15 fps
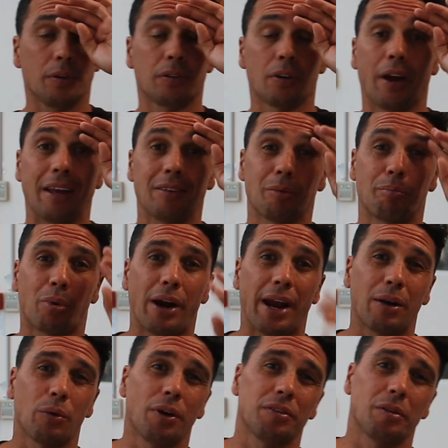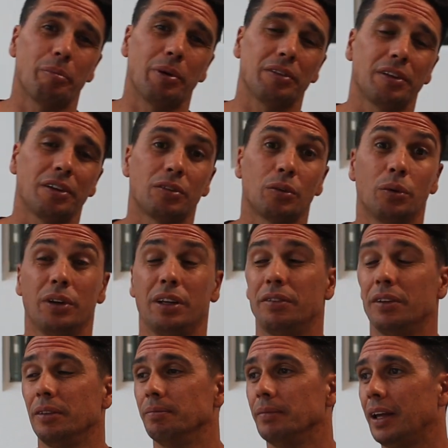So as a brand or as a business or
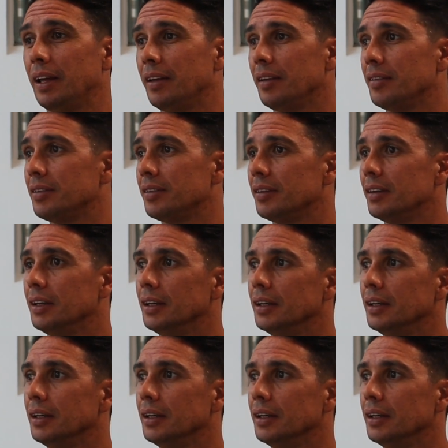even as